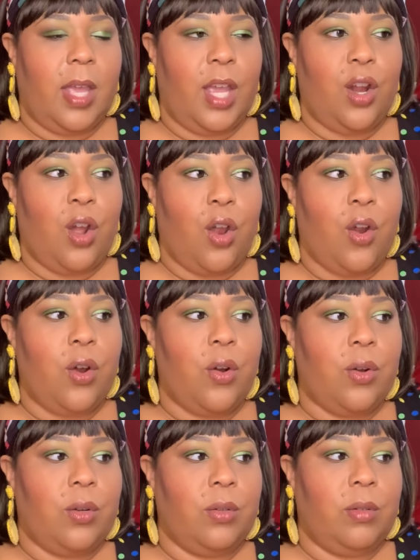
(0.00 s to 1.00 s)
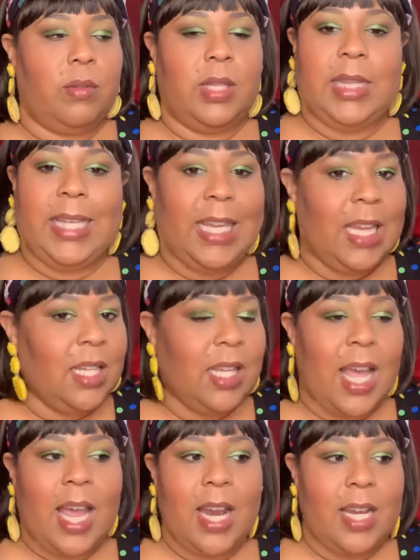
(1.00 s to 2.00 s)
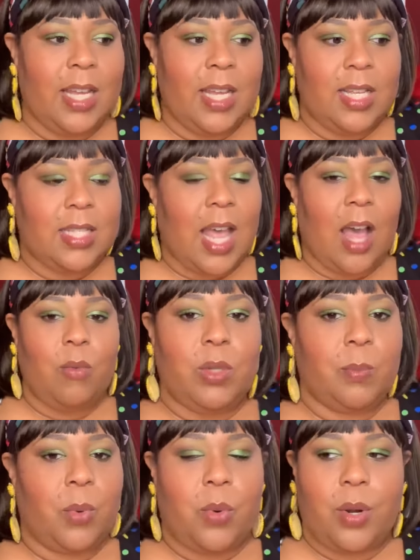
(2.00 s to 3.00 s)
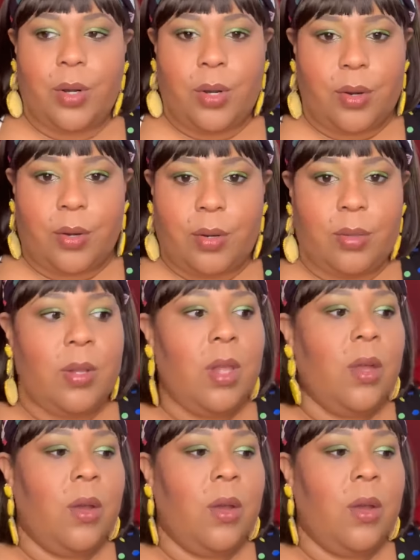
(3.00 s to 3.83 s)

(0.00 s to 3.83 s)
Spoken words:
and her lead line is, I born a girl,